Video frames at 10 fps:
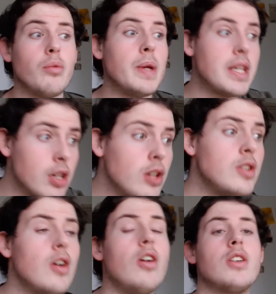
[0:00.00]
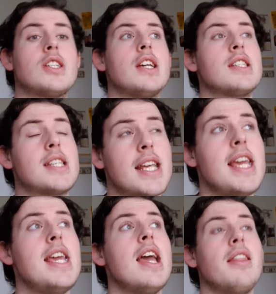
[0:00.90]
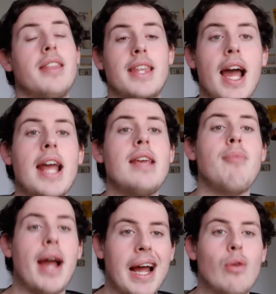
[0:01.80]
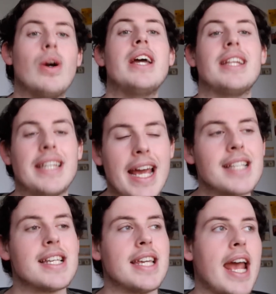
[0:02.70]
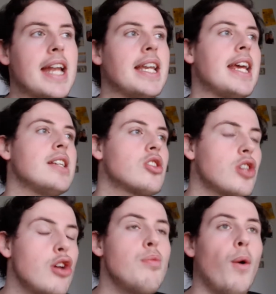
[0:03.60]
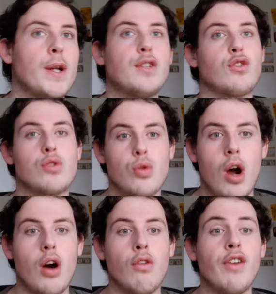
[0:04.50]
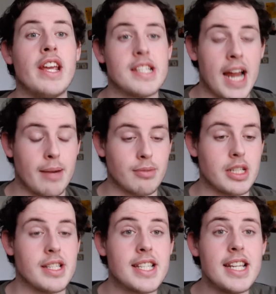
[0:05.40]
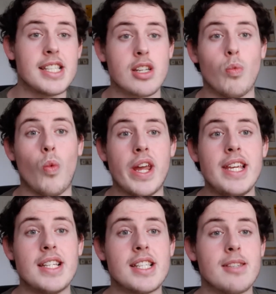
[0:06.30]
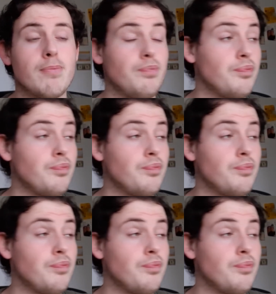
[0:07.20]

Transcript: We could not see the game out yet again. It's 2 points from 12. It's happened consistent weeks.